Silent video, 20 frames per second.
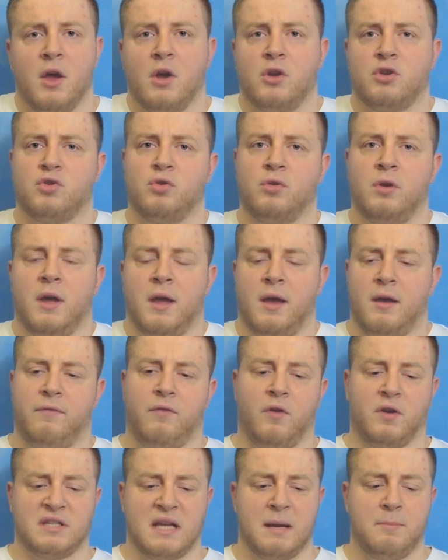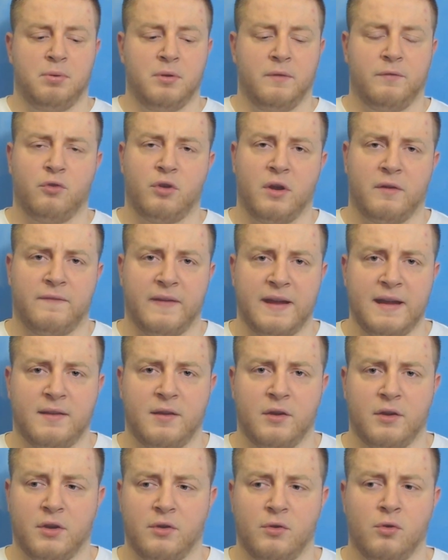So, for example, if you're a
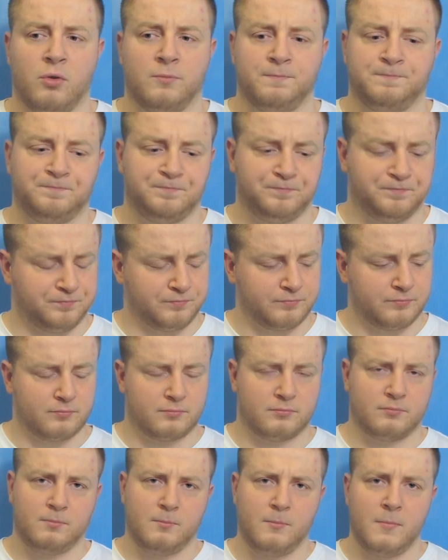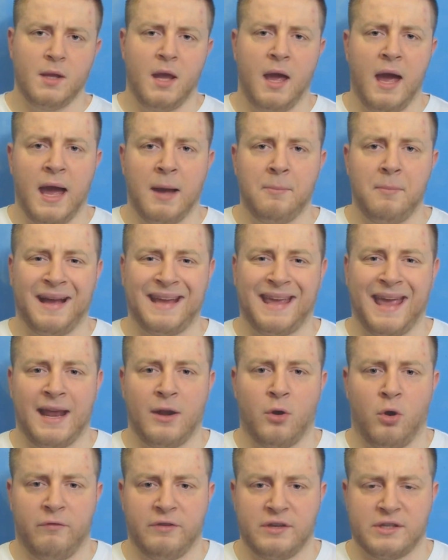fighter, you know, again,
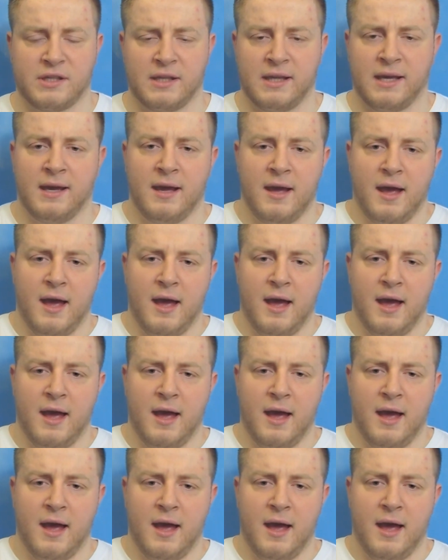obviously,